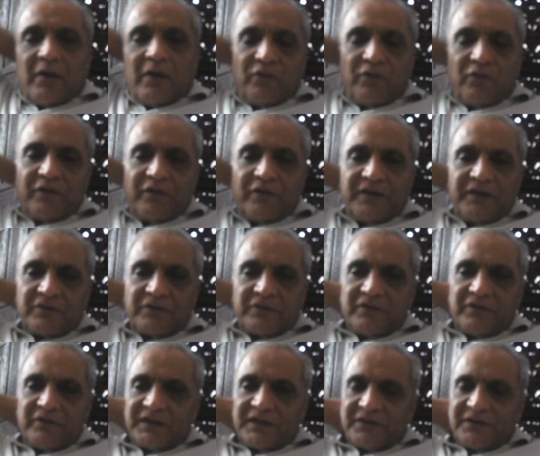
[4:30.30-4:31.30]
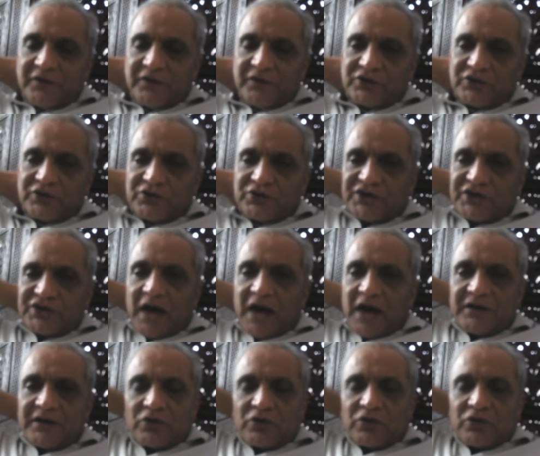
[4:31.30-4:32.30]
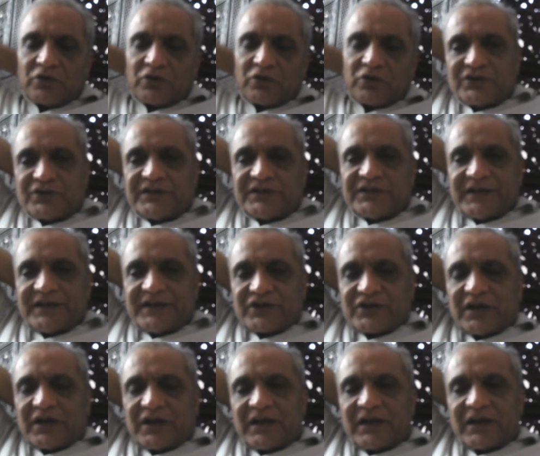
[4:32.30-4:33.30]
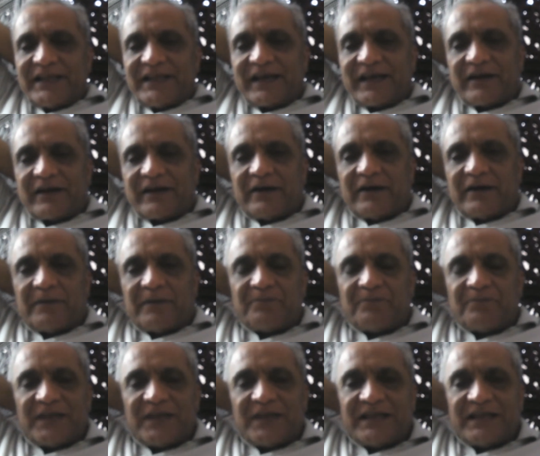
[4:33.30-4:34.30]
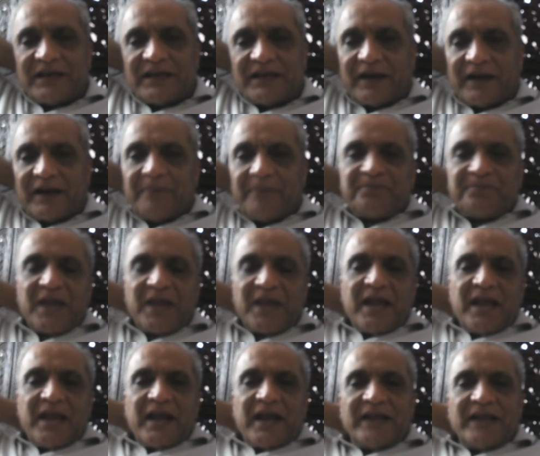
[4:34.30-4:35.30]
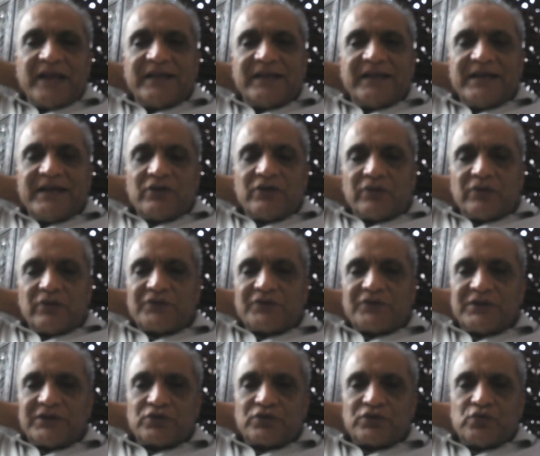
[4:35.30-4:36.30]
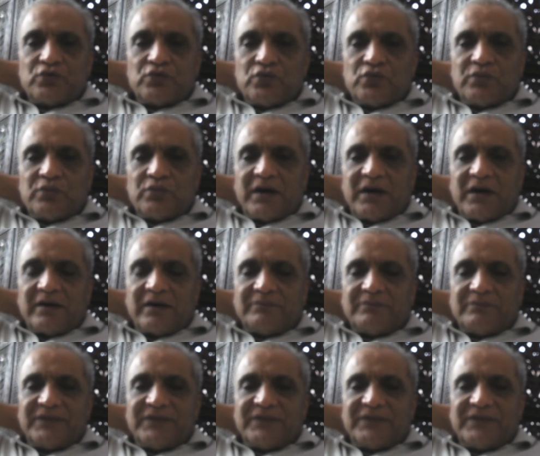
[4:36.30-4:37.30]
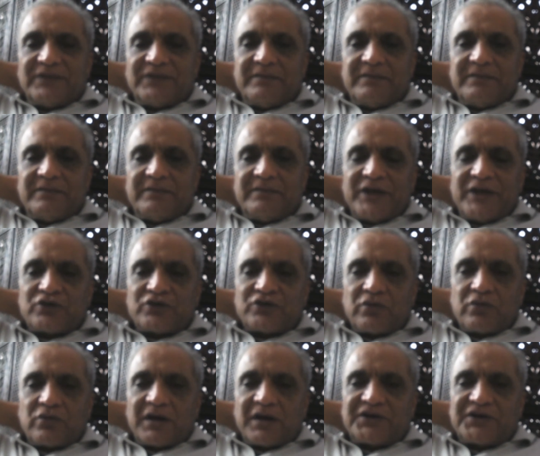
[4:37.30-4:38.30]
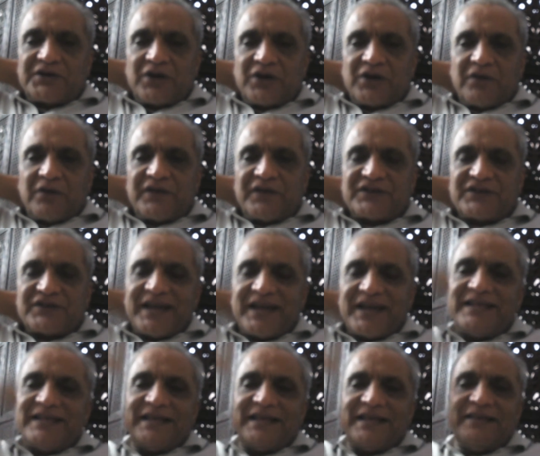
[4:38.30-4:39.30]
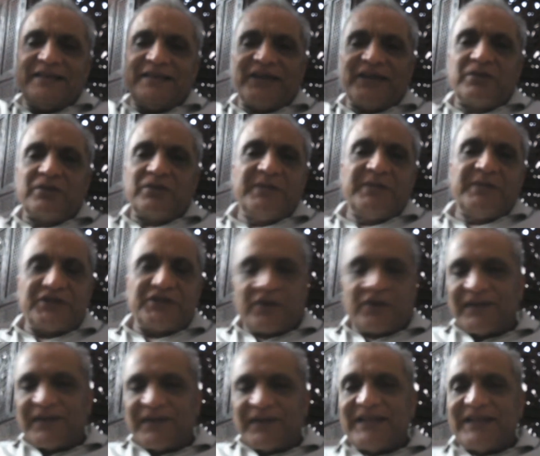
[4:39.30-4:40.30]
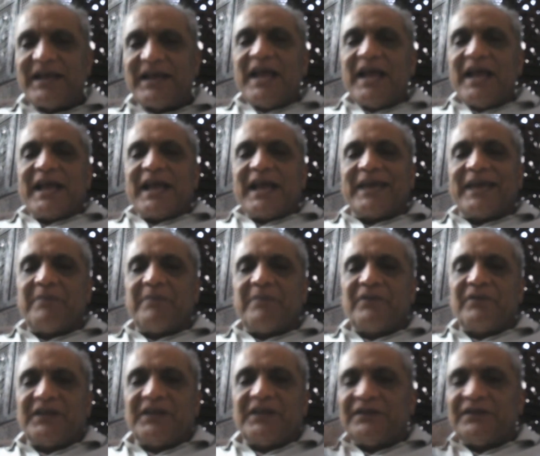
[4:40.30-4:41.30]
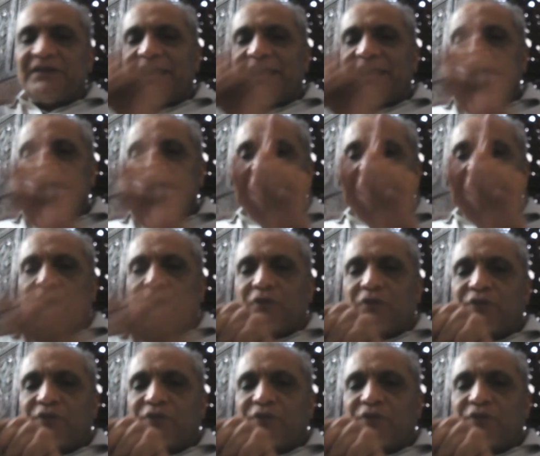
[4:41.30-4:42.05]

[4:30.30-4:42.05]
we were the first to start a tobacco cessation clinic in India. And then in 2002, the WHO country office and the National Ministry of Health came up with a network of